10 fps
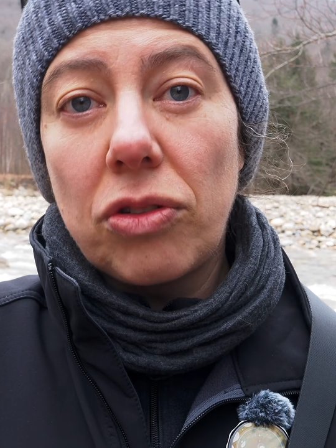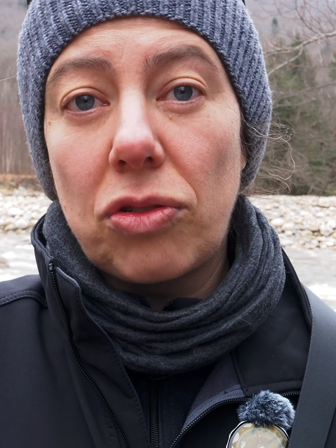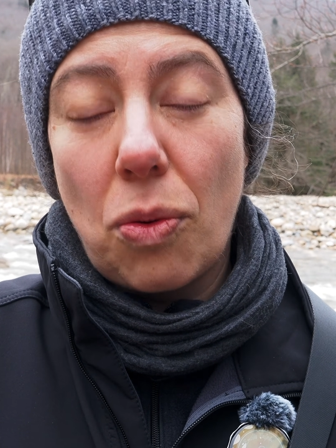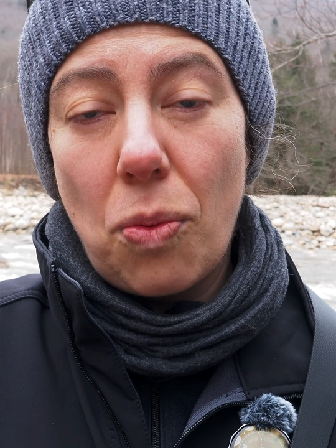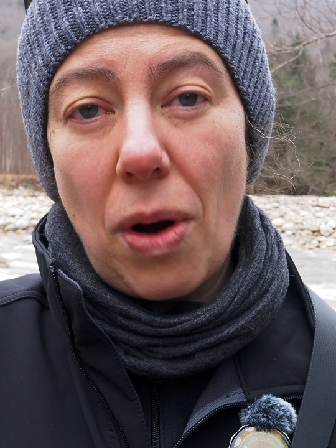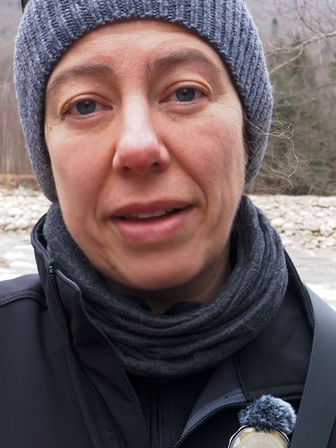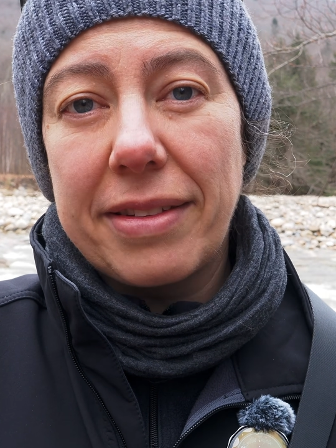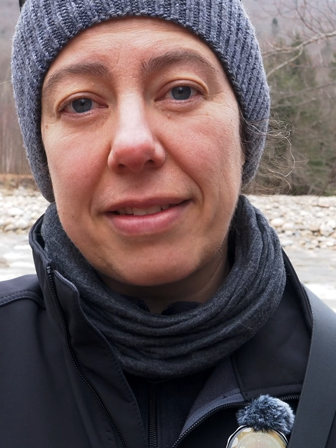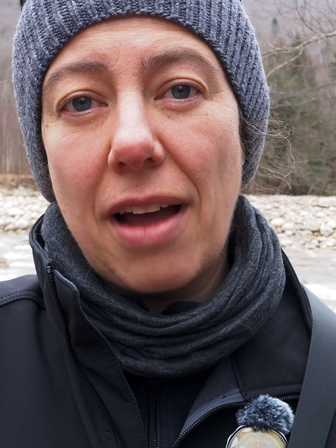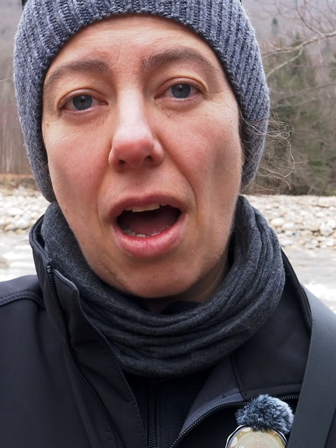so 1
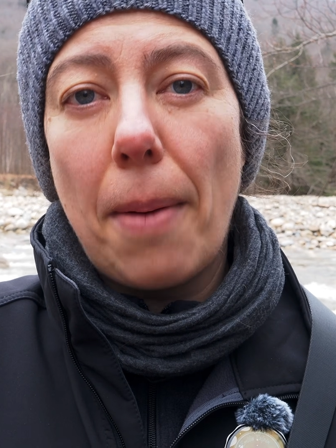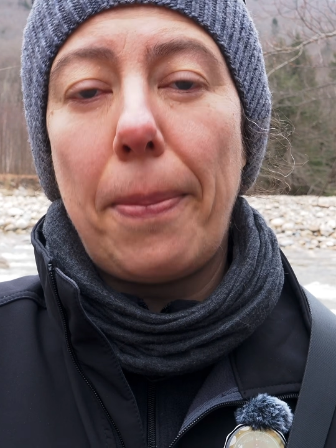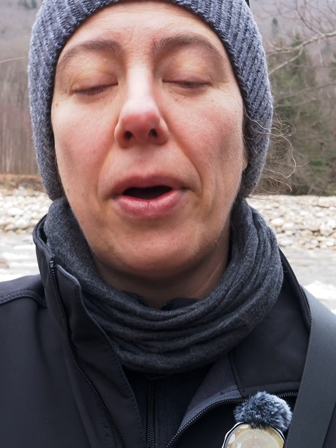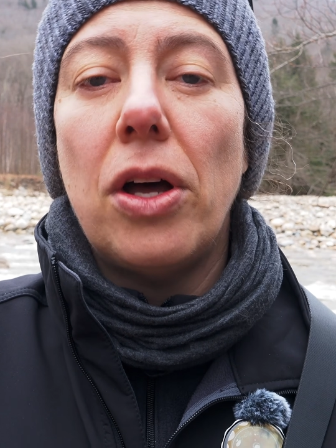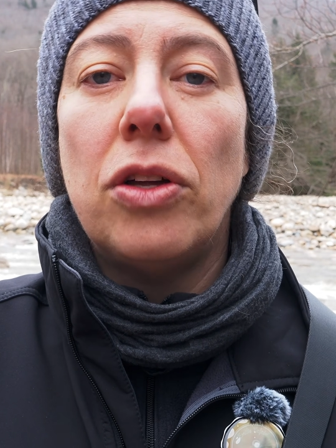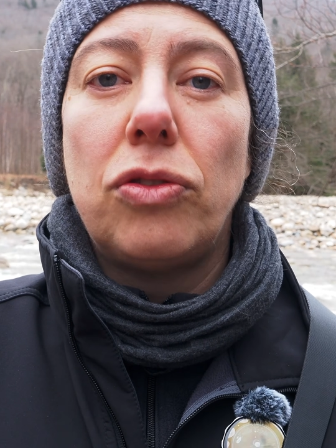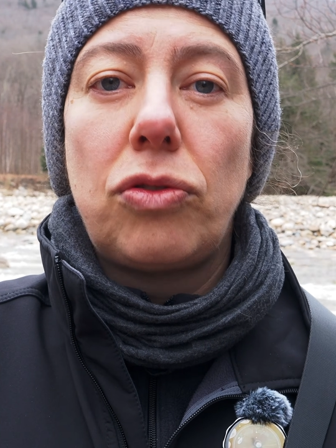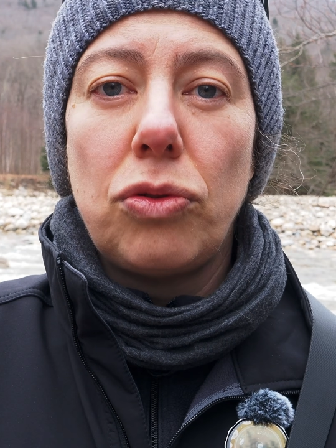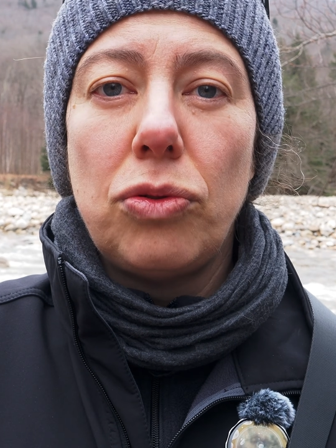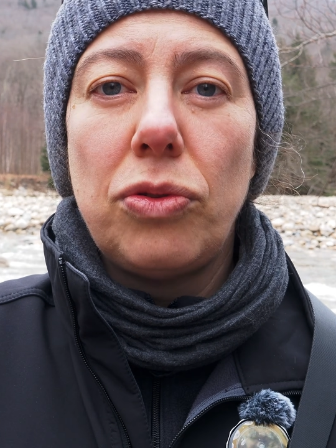stop,
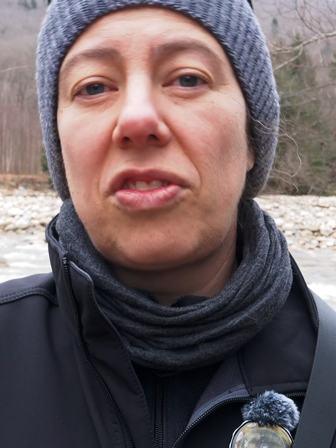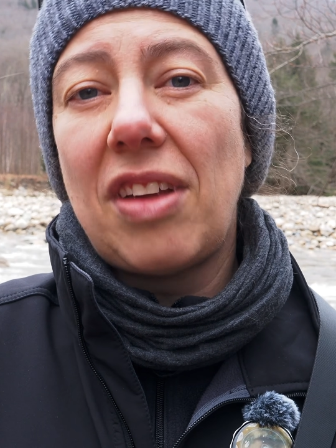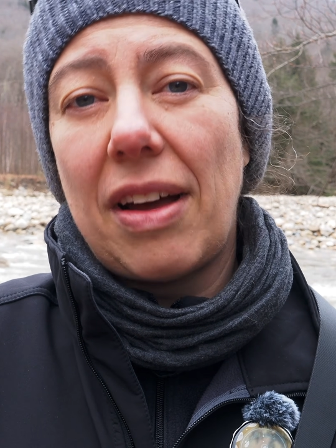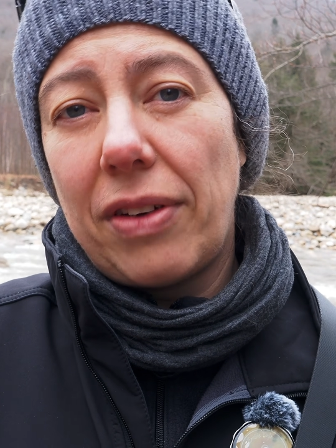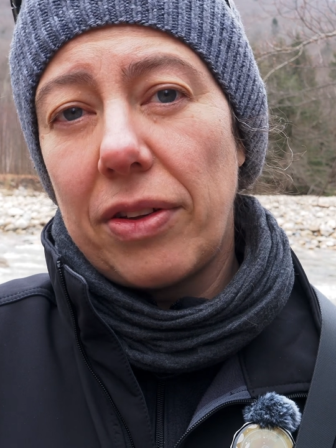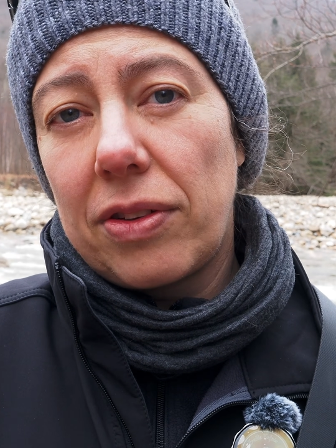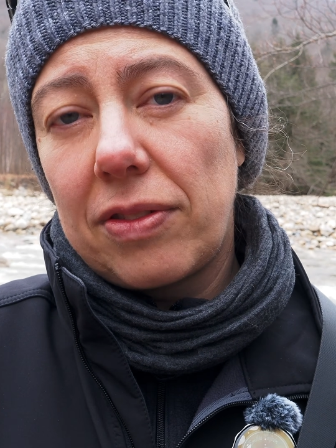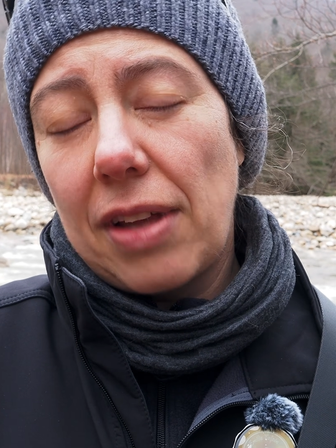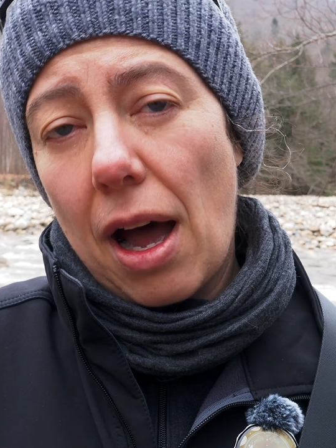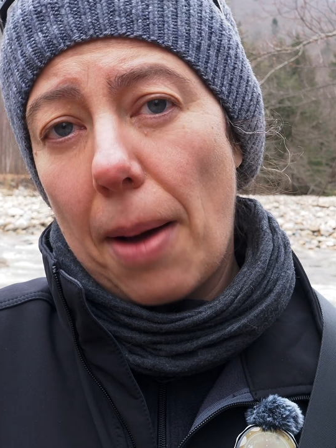to 7
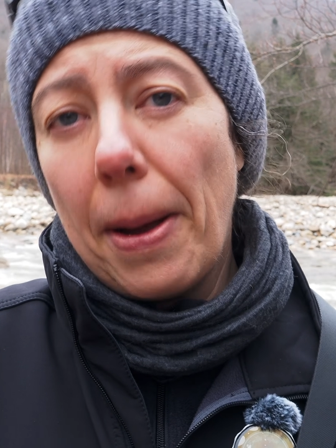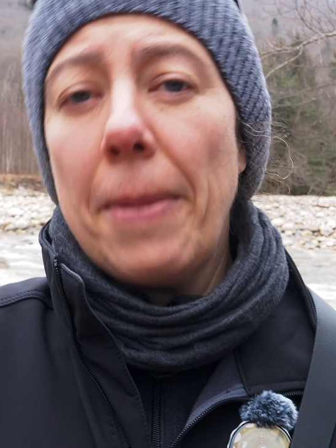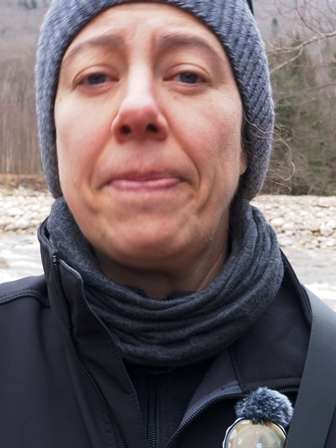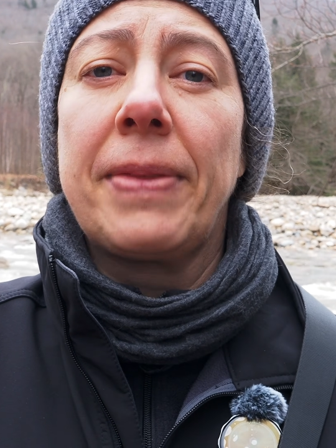stop,